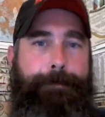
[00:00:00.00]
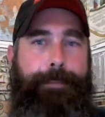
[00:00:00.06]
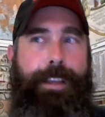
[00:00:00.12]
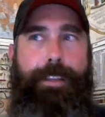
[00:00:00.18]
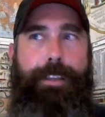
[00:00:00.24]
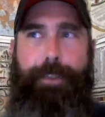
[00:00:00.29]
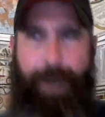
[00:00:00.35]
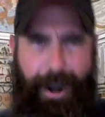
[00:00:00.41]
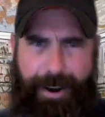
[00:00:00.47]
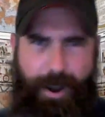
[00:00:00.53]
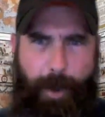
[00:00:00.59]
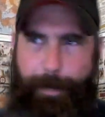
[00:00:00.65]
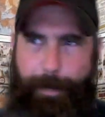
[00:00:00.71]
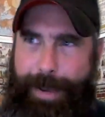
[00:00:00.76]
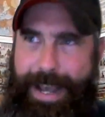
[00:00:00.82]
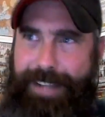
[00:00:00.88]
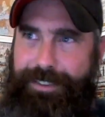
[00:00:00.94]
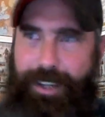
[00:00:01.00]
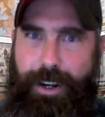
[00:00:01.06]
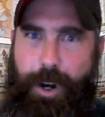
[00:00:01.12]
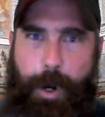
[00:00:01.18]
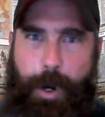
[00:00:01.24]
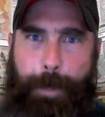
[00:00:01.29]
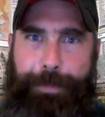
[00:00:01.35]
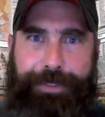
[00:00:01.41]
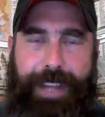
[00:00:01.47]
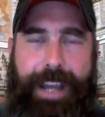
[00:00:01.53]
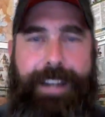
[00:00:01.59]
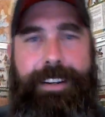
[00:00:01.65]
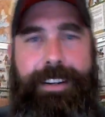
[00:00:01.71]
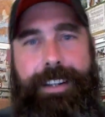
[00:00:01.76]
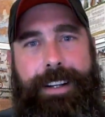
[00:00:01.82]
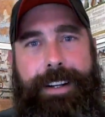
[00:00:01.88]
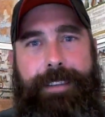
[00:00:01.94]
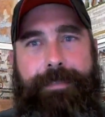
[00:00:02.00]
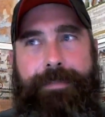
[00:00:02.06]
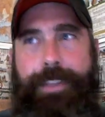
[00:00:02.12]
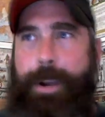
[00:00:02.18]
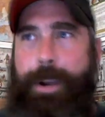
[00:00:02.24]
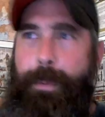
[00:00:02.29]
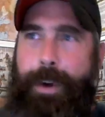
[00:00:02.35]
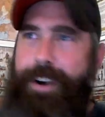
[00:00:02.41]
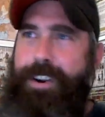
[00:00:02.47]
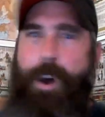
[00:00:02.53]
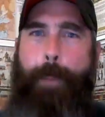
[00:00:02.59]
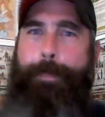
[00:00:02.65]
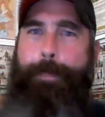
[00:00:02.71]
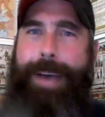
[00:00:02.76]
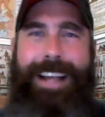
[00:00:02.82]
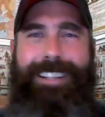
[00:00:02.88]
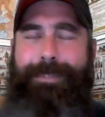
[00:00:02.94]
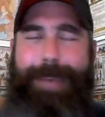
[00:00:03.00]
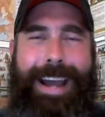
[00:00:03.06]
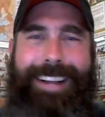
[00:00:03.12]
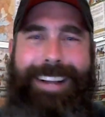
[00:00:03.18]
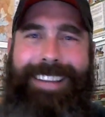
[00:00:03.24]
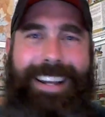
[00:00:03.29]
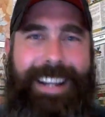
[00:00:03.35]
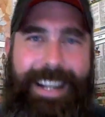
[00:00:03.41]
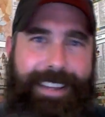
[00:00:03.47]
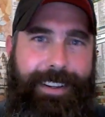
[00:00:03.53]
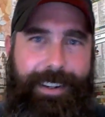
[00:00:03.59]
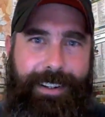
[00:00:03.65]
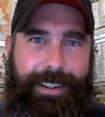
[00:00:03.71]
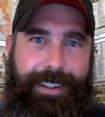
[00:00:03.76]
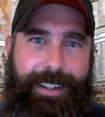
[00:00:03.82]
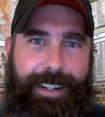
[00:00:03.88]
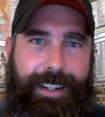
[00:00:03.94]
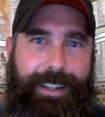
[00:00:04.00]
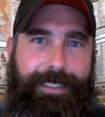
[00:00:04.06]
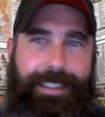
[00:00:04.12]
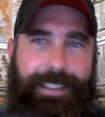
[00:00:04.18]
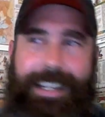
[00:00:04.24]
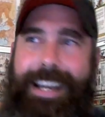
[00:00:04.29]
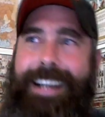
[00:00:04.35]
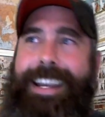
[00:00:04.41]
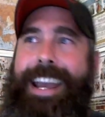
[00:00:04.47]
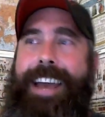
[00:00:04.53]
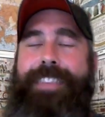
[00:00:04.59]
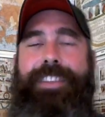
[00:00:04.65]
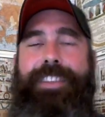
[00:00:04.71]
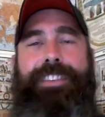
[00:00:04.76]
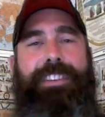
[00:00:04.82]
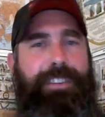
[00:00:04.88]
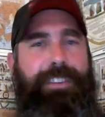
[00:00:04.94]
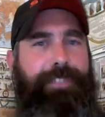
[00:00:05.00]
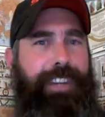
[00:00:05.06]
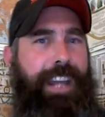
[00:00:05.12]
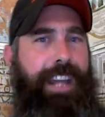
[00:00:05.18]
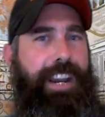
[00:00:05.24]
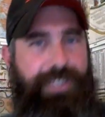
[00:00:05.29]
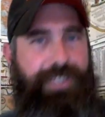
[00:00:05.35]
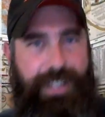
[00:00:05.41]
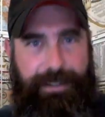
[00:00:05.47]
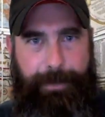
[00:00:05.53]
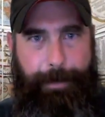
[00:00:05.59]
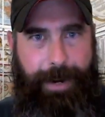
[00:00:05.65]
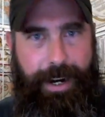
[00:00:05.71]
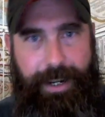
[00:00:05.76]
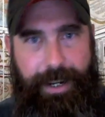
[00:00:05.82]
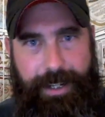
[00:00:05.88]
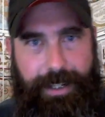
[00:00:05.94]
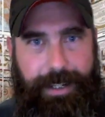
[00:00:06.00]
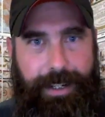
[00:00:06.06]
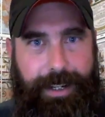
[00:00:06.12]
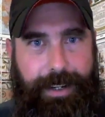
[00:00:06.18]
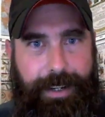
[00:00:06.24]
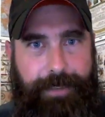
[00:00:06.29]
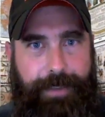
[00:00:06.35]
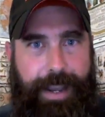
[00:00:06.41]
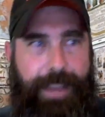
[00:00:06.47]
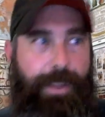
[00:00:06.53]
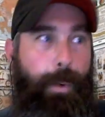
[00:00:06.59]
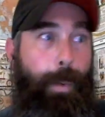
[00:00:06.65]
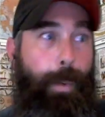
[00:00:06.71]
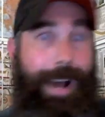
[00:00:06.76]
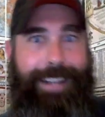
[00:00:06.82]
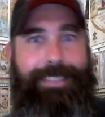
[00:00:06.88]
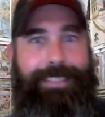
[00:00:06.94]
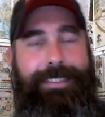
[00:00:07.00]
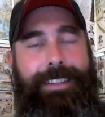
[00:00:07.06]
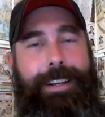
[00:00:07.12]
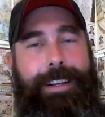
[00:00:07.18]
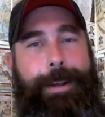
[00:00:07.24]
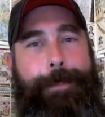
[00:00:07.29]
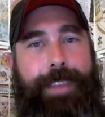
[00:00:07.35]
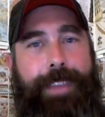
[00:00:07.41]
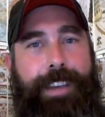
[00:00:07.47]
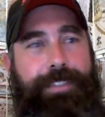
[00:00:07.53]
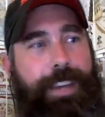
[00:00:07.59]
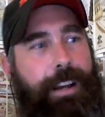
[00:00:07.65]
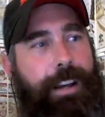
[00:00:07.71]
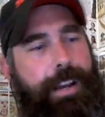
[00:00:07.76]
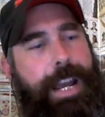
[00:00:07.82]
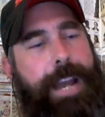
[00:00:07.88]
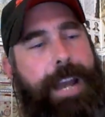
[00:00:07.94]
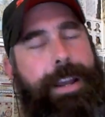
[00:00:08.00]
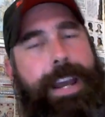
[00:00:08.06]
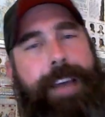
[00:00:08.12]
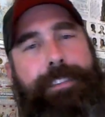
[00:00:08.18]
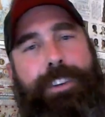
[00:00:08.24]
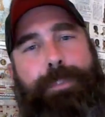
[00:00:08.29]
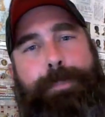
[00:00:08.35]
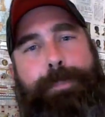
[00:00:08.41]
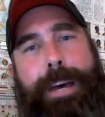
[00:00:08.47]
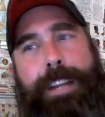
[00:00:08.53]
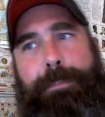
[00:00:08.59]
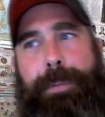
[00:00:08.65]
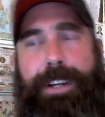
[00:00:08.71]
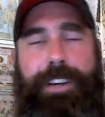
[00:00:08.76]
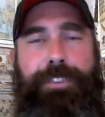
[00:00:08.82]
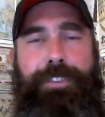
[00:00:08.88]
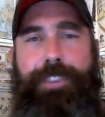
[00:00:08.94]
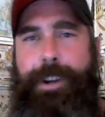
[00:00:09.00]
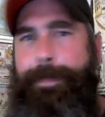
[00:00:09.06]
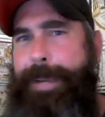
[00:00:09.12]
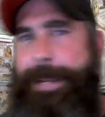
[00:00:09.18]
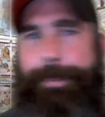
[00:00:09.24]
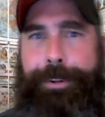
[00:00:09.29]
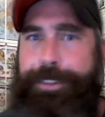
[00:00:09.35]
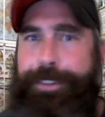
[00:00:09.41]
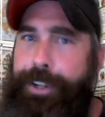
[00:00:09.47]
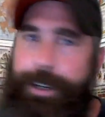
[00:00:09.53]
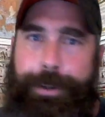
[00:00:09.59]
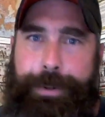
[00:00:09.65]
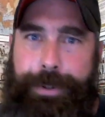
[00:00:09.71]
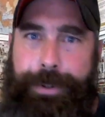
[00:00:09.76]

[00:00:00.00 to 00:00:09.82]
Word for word: There are no pets on a homestead. There were no pets back then either. See, again, the Disneyfication of America and the West is that, oh, yeah, you have these pets because they're people too.